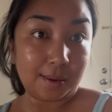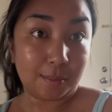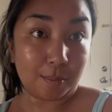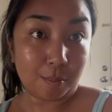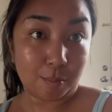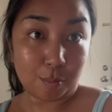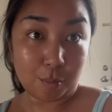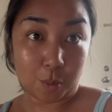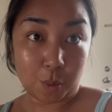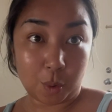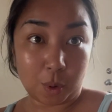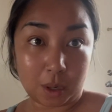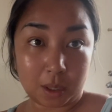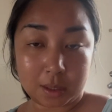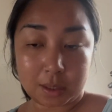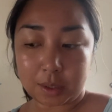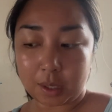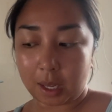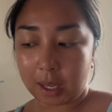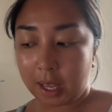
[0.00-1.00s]
more.
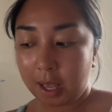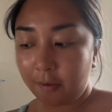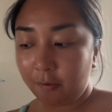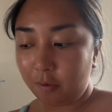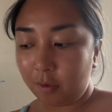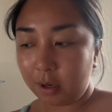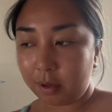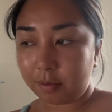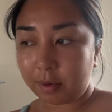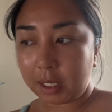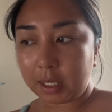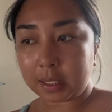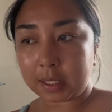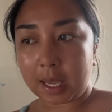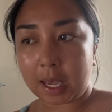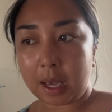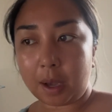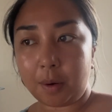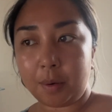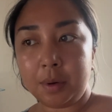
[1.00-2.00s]
So I have 1 right
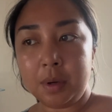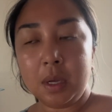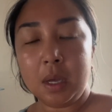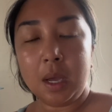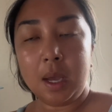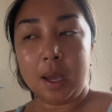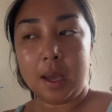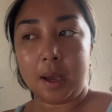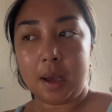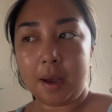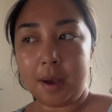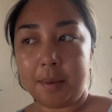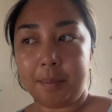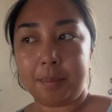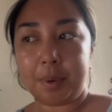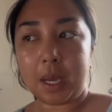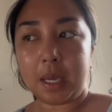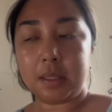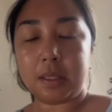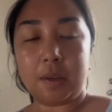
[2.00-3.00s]
now, but
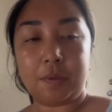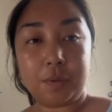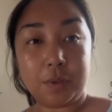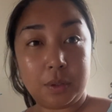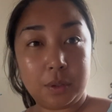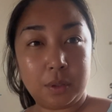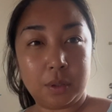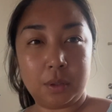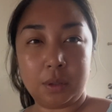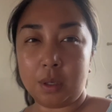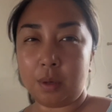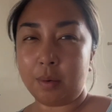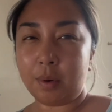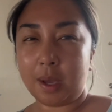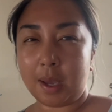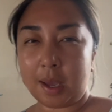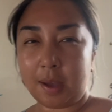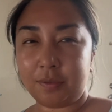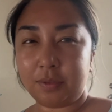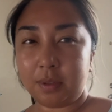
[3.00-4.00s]
I definitely know I
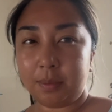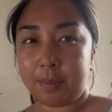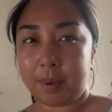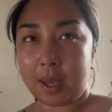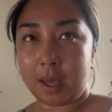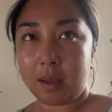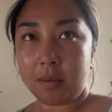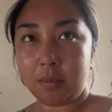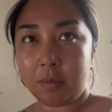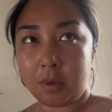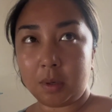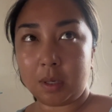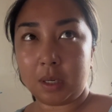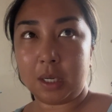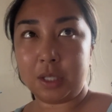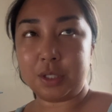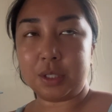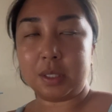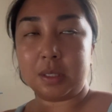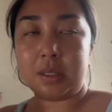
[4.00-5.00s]
have to buy more. I
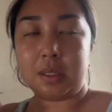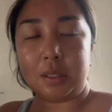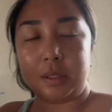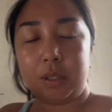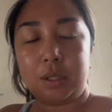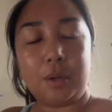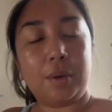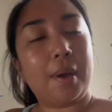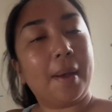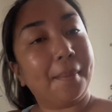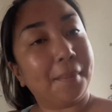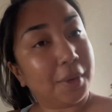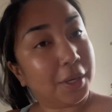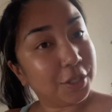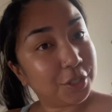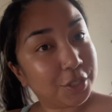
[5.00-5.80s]
just need to know how much.